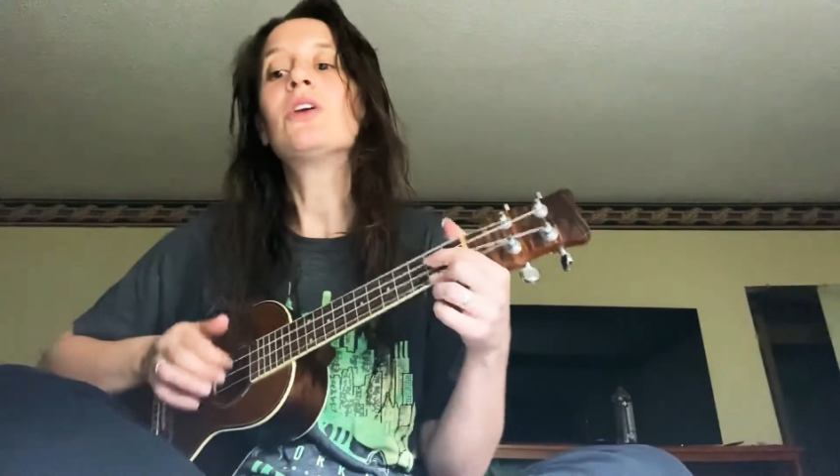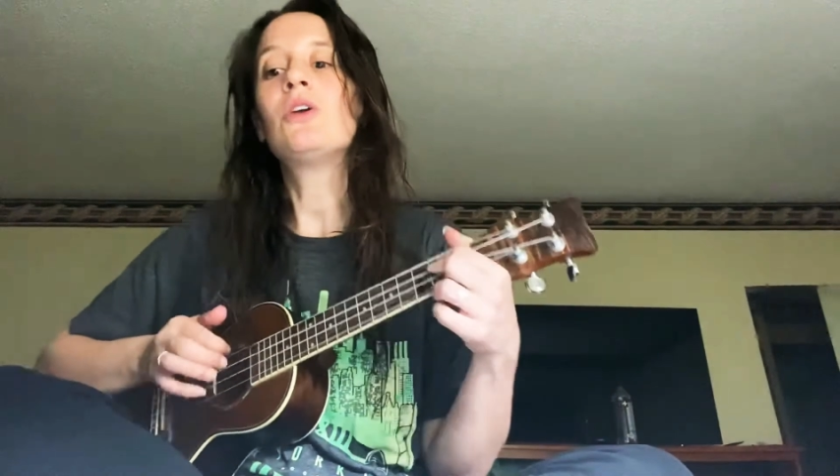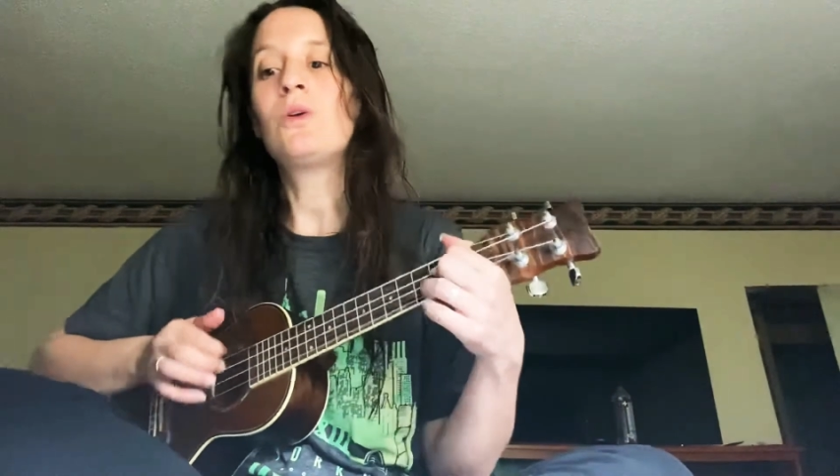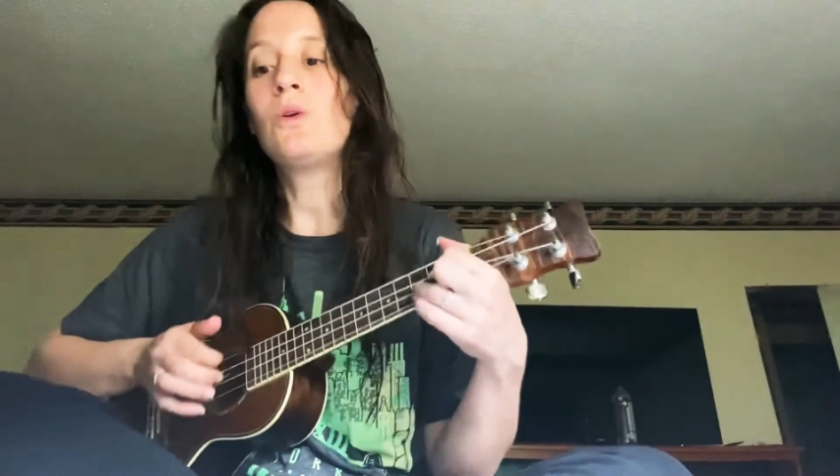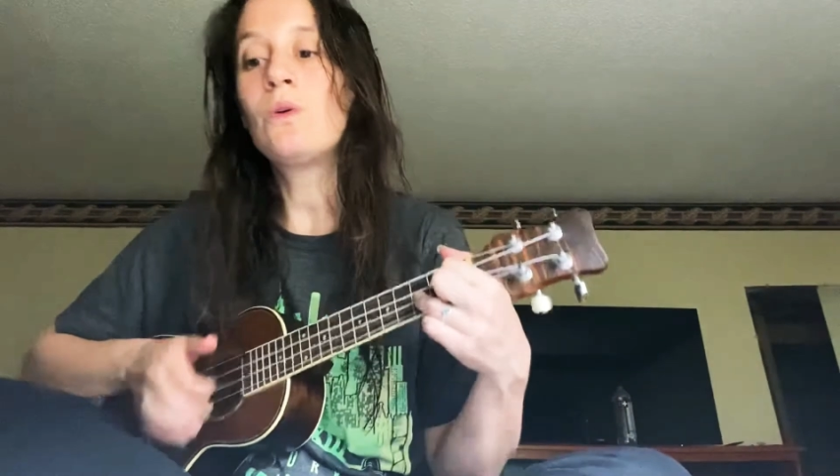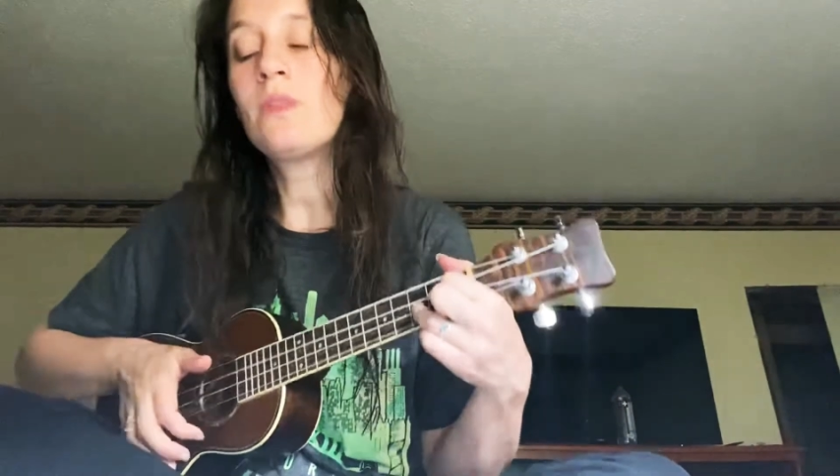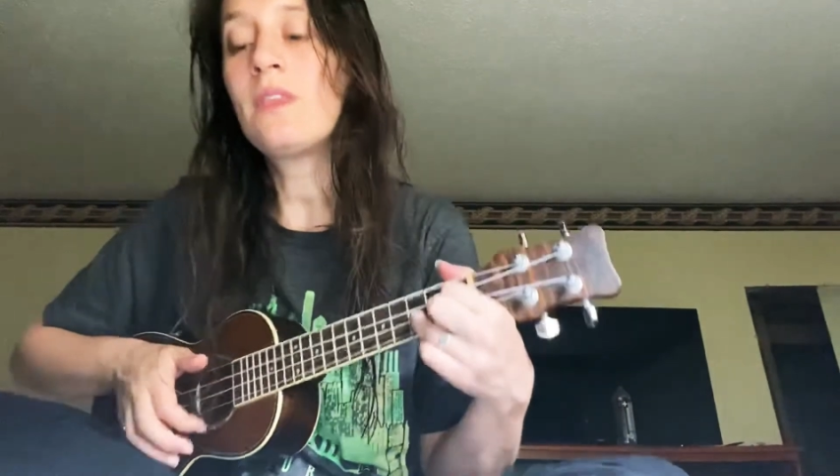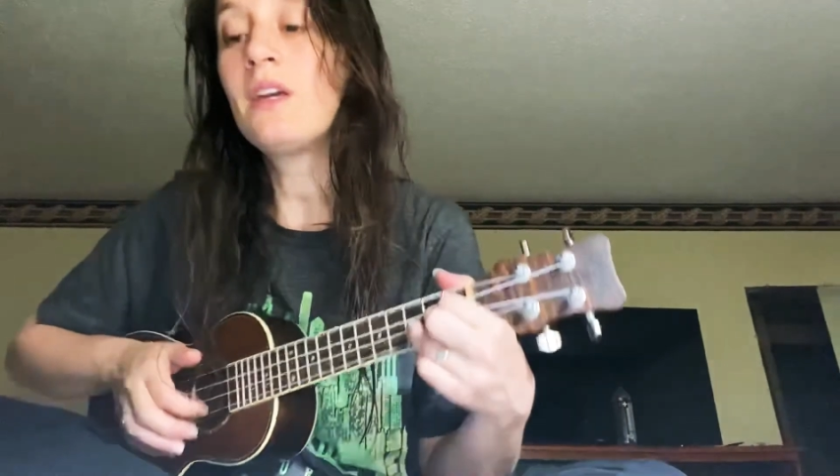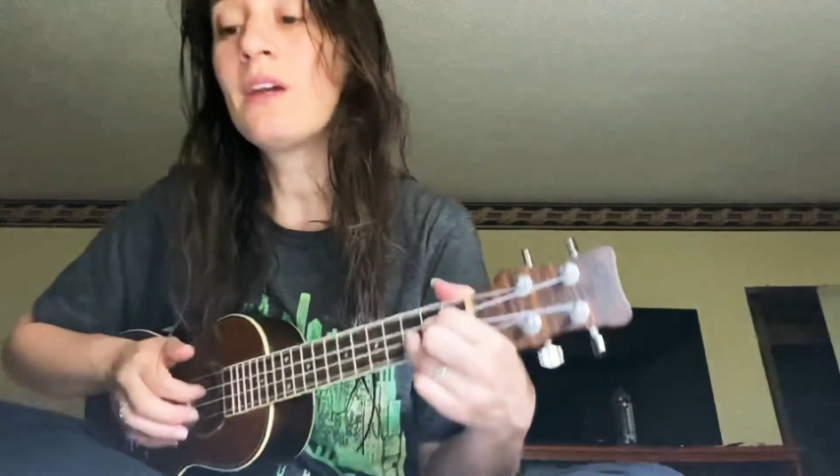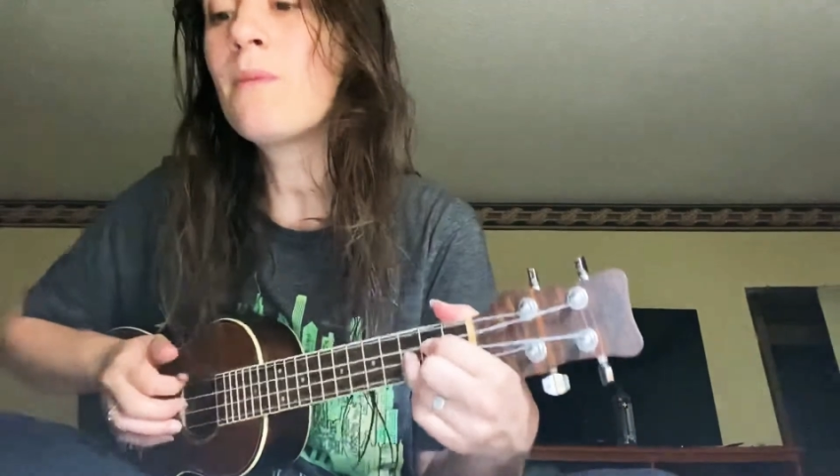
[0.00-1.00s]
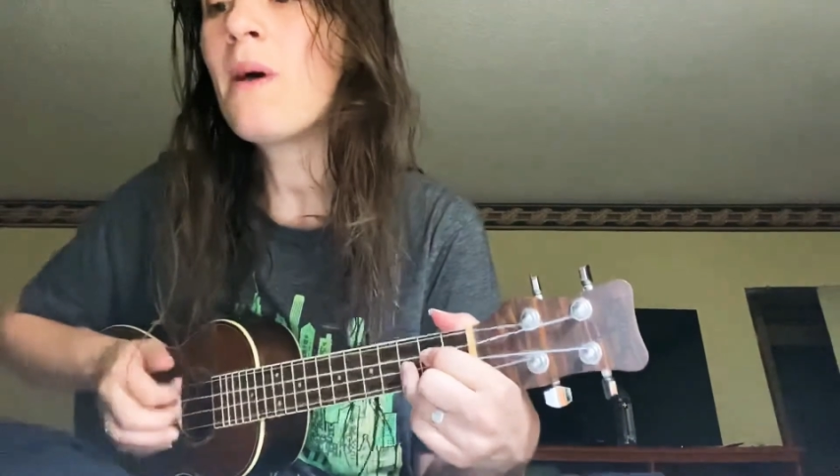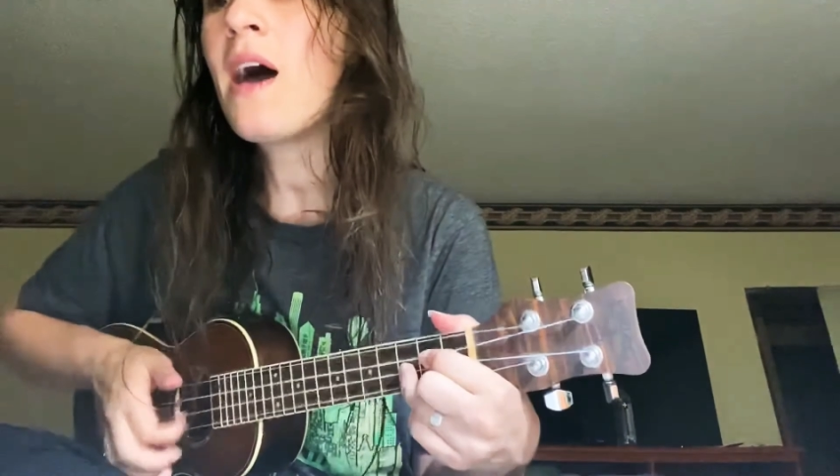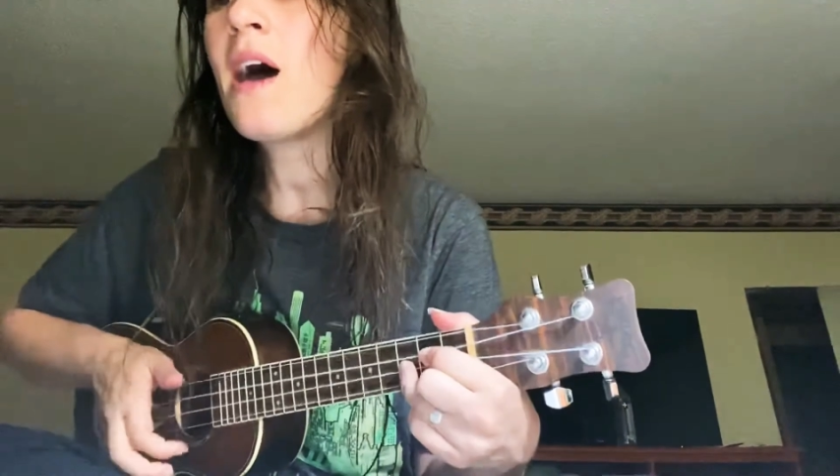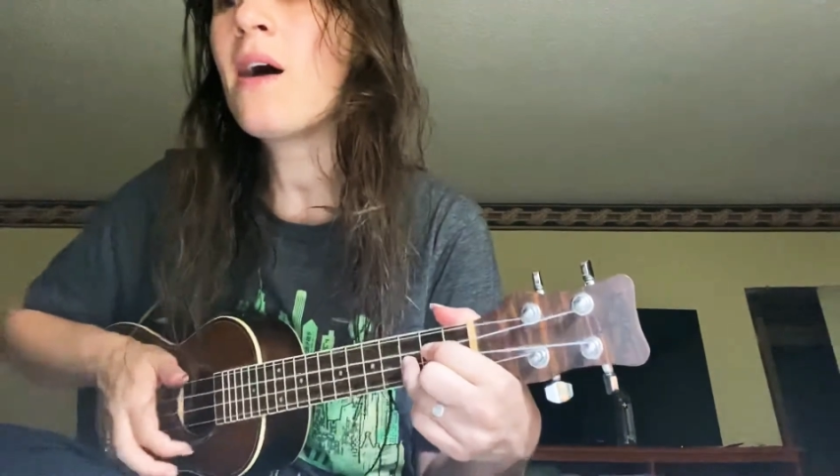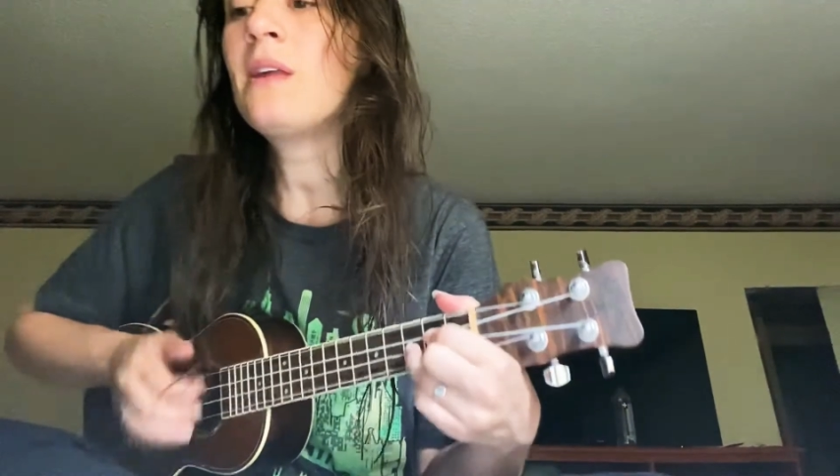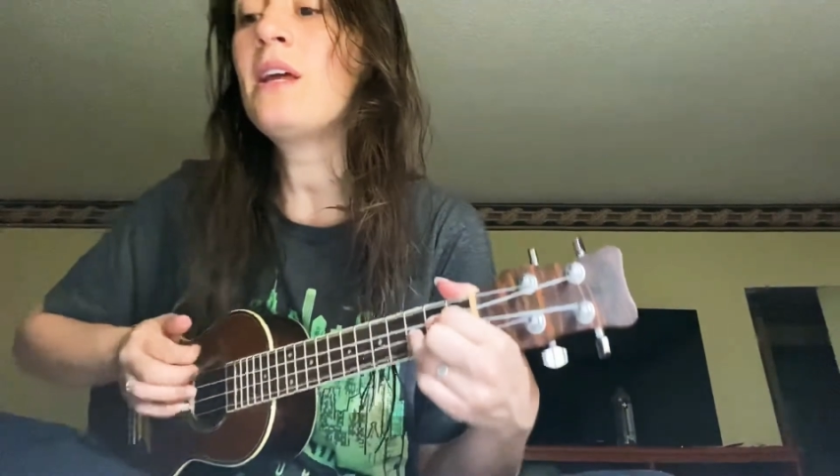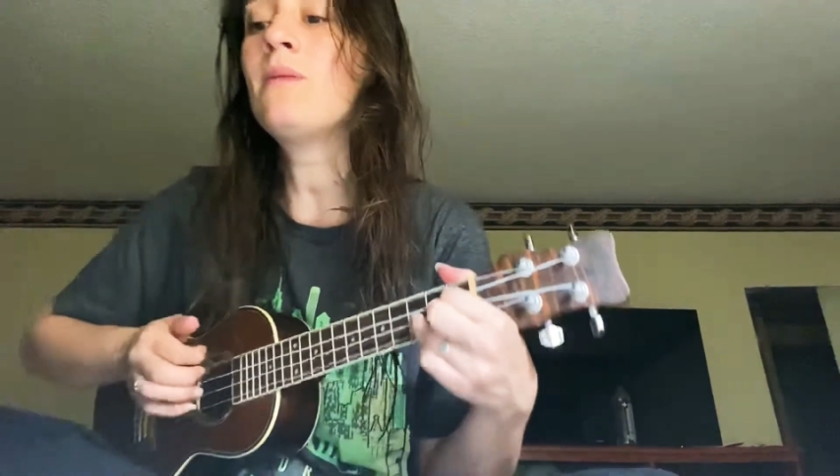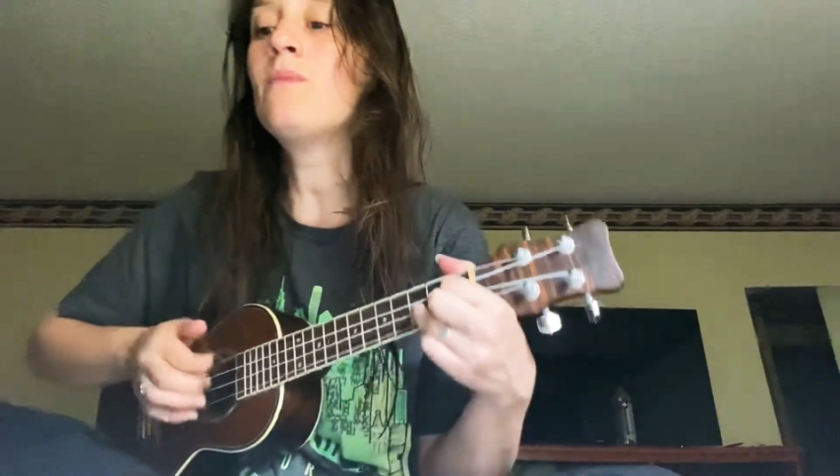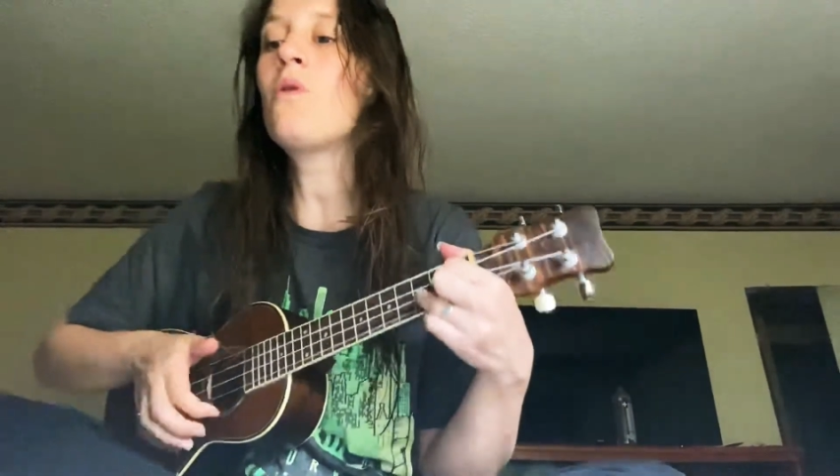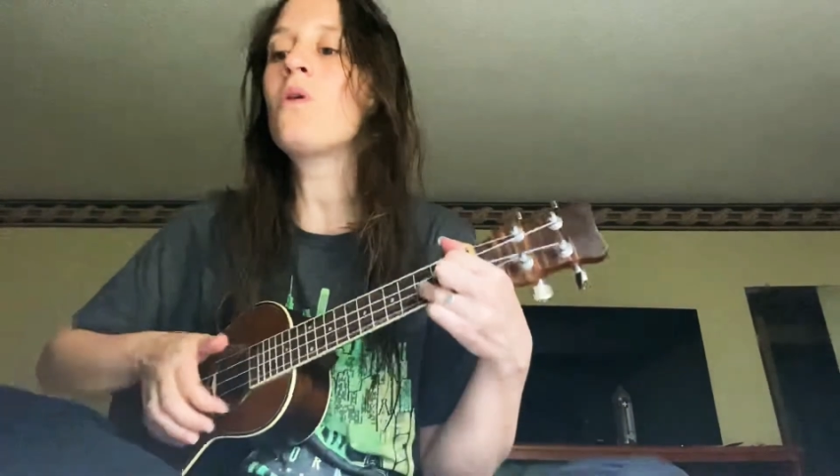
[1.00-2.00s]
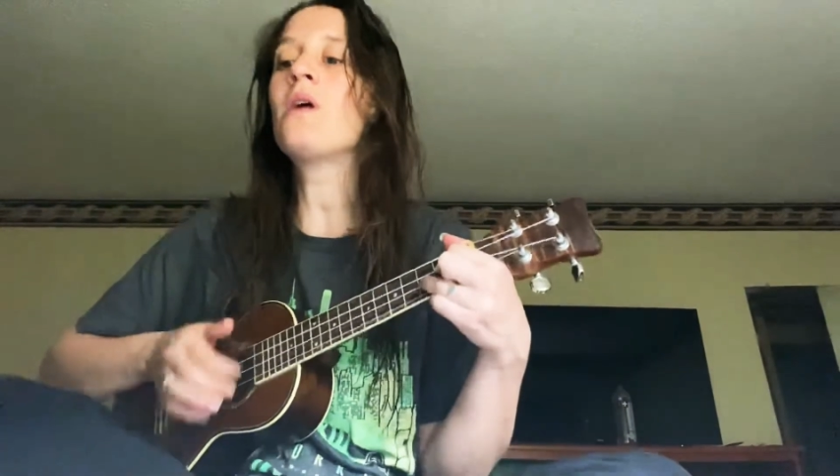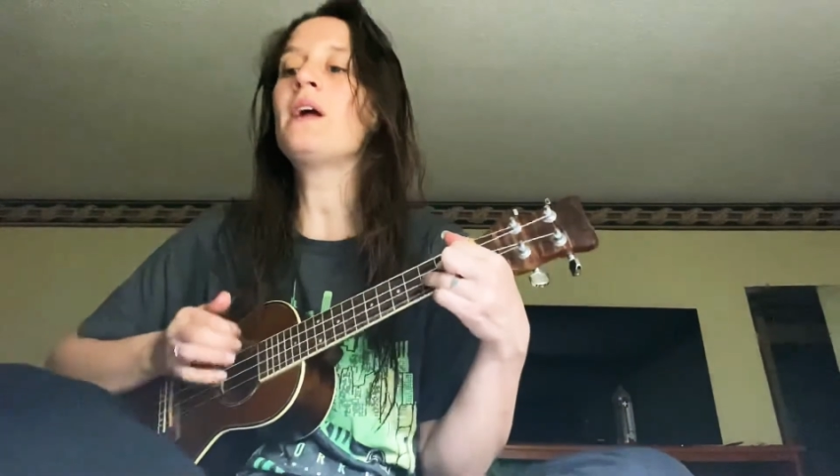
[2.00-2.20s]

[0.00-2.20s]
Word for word: You think about it more,